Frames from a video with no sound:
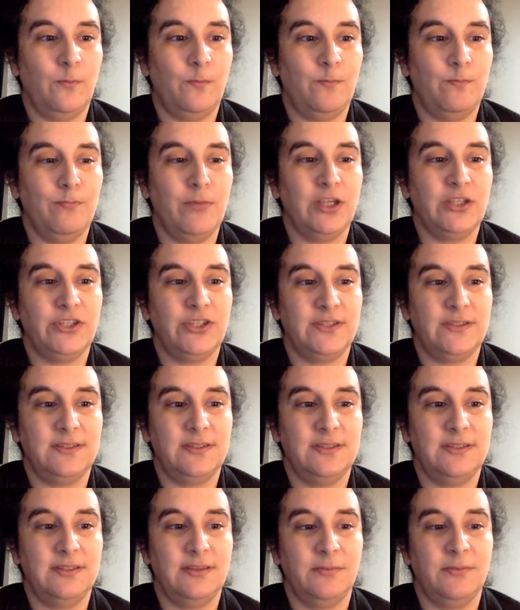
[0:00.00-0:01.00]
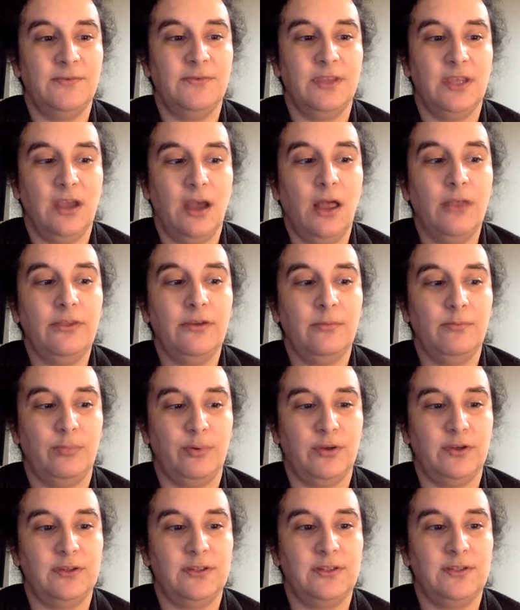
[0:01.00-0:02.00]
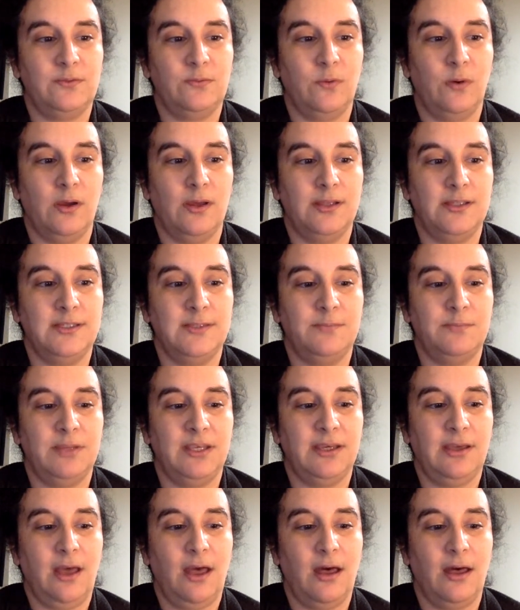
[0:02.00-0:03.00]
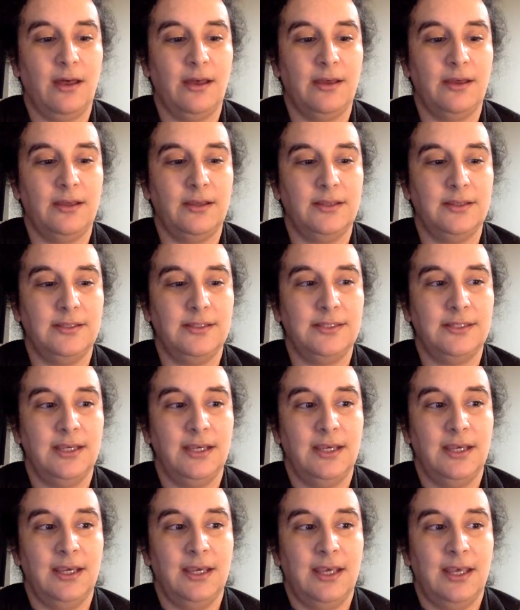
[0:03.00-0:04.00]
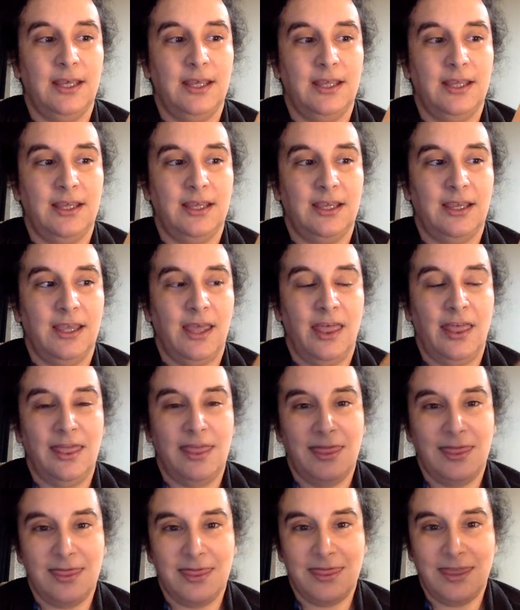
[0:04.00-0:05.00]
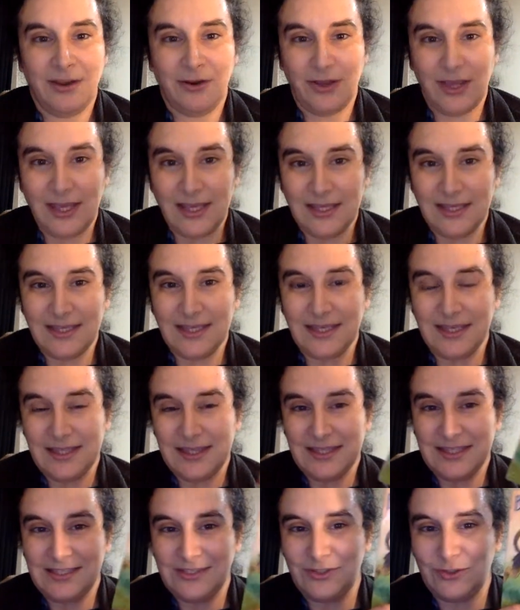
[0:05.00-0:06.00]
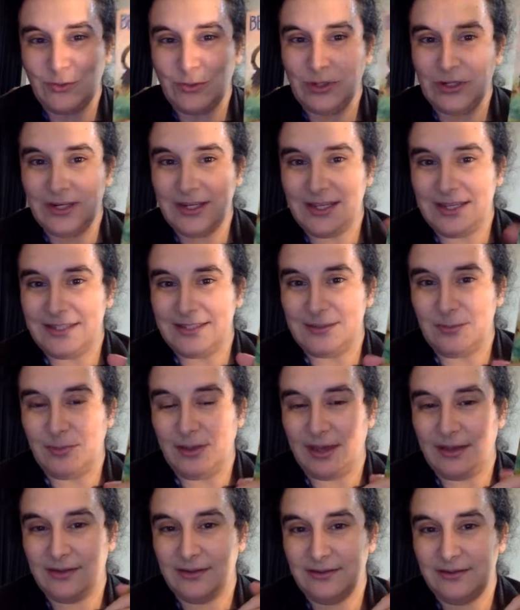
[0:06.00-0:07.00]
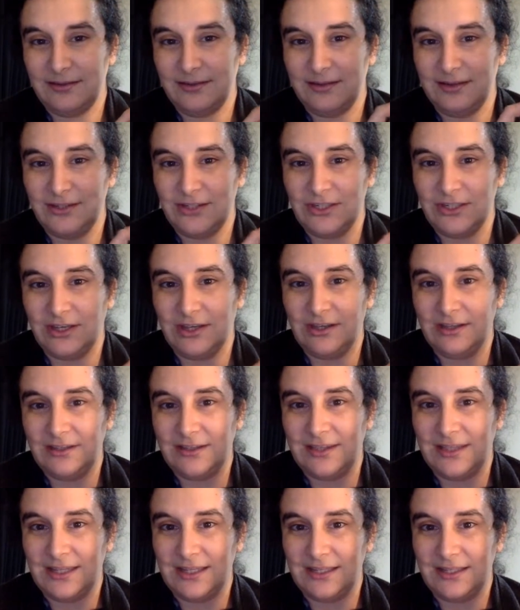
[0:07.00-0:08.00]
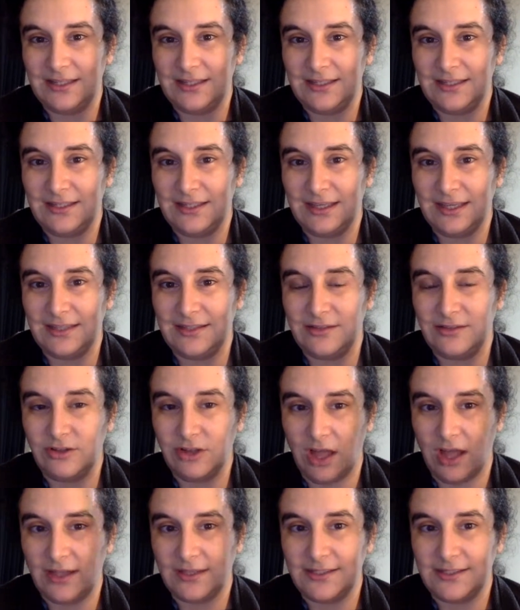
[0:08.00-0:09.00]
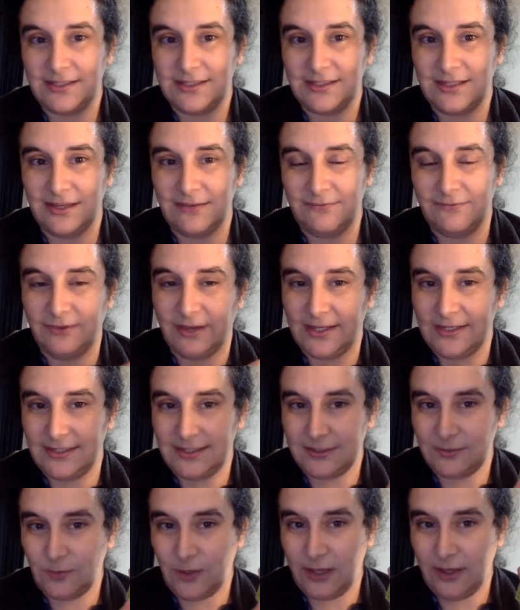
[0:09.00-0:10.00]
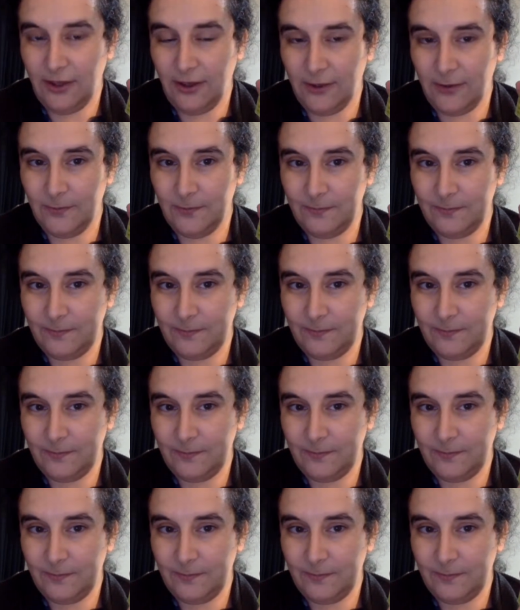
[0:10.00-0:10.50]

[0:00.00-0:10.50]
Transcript: much as some of the other books was because there this story is about a dog that gets lost and finds his way home.